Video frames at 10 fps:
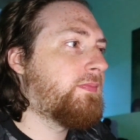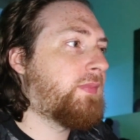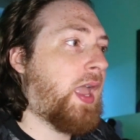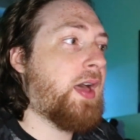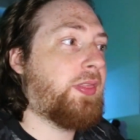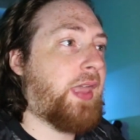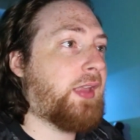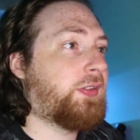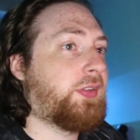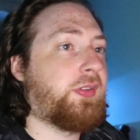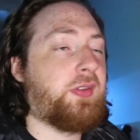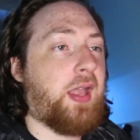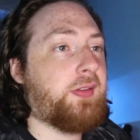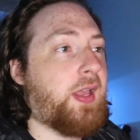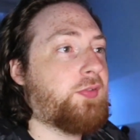Yeah, that's
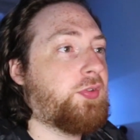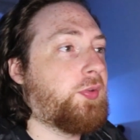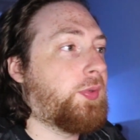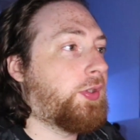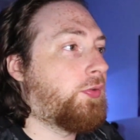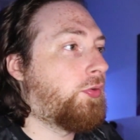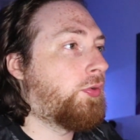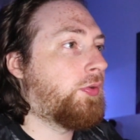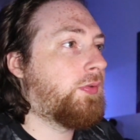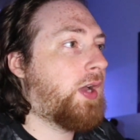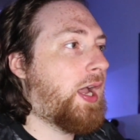actually really cool.